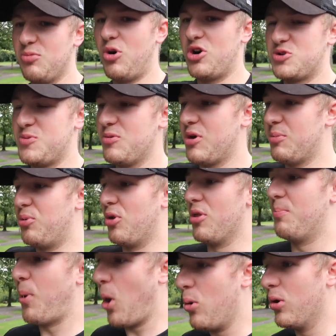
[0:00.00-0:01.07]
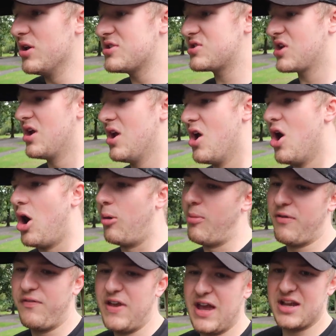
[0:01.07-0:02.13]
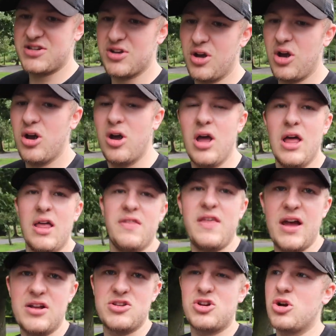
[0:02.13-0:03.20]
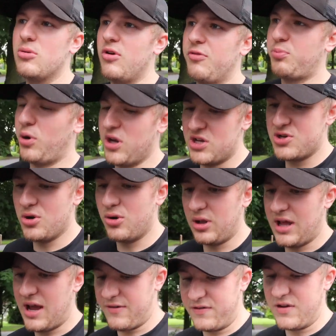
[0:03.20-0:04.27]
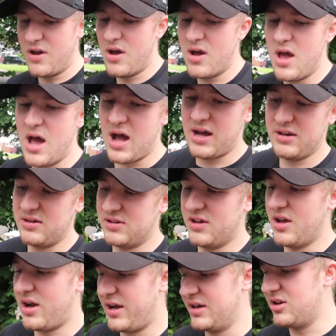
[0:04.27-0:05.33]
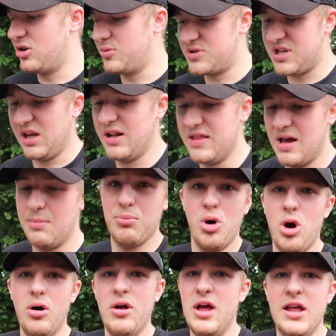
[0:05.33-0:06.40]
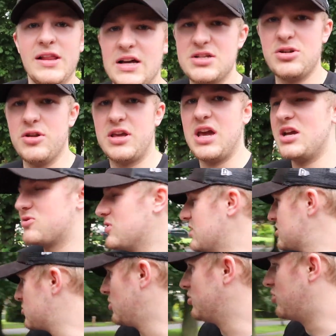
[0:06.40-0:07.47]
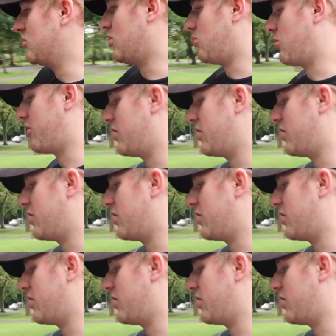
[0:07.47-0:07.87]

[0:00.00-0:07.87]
that watched me when I put the bowlers on my VXR. They had to come off pretty shortly after, and I ended up selling them. But that's not the case with this one, do not